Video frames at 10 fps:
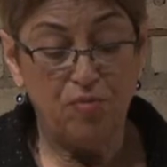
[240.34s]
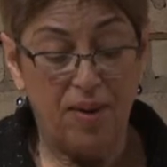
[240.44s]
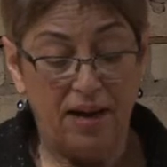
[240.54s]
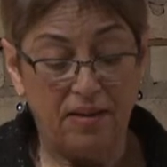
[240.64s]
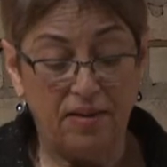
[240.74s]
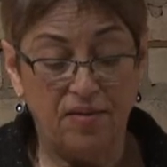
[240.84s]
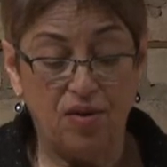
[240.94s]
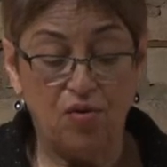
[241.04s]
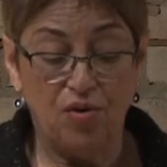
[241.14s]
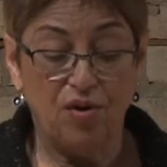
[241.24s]
bottle in the
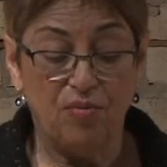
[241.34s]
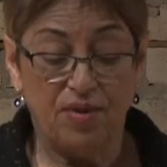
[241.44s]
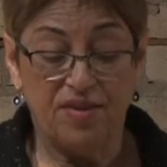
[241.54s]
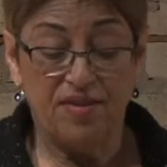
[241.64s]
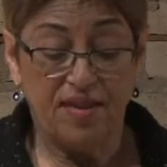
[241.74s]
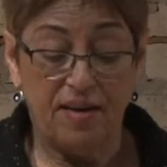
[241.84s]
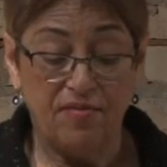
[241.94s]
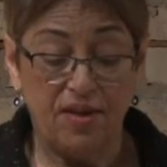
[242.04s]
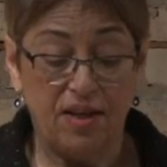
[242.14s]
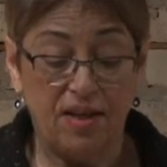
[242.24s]
corner with a
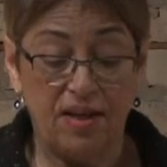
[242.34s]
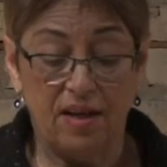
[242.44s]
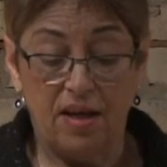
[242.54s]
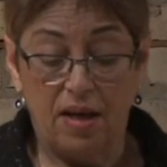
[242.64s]
siphon in it,